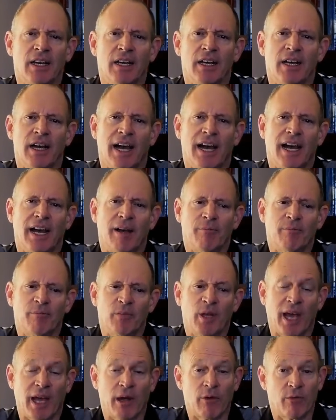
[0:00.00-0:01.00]

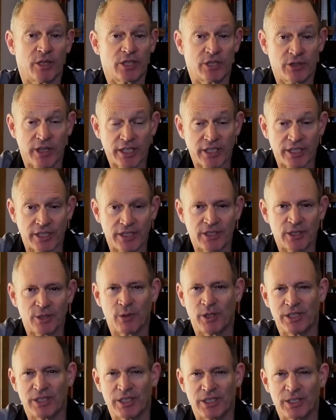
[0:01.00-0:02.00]
gun restrictions,
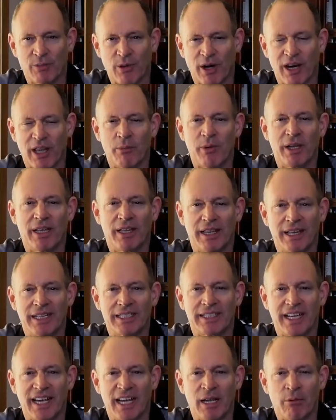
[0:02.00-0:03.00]
which is one of the big
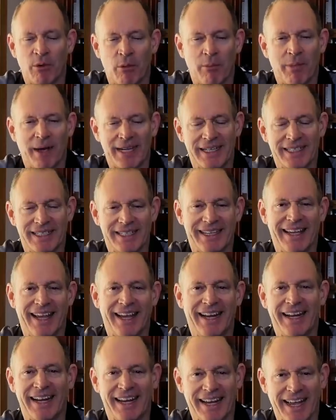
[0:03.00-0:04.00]
things here, but basically
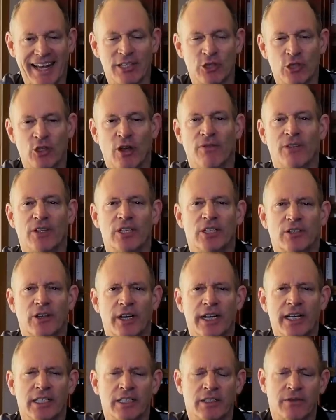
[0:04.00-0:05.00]
getting guns off the
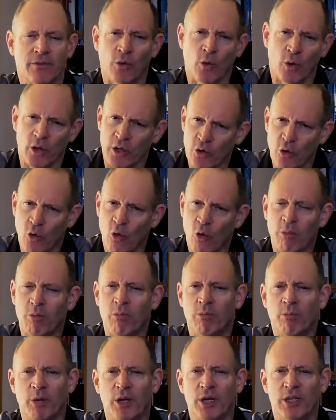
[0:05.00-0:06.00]
streets for your
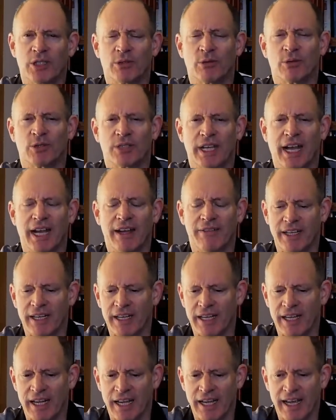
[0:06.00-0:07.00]
personal
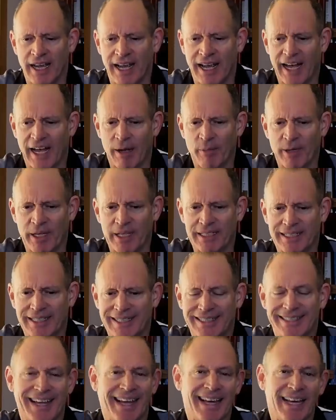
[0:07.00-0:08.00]
safety is the
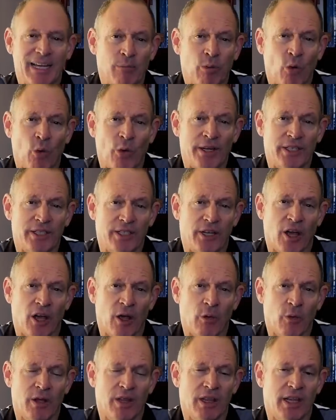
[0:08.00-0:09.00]
selling point to go
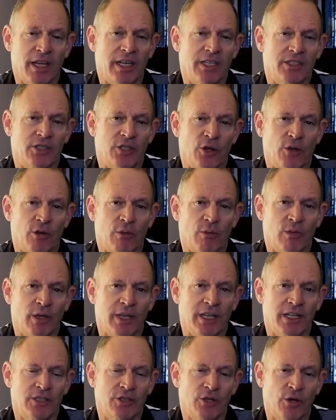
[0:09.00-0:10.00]
with these new
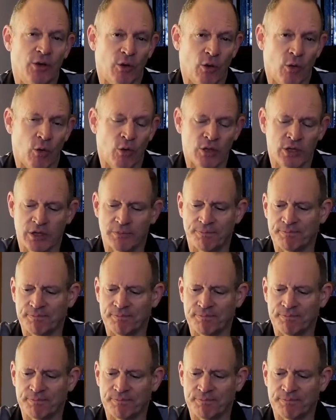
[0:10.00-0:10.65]
laws,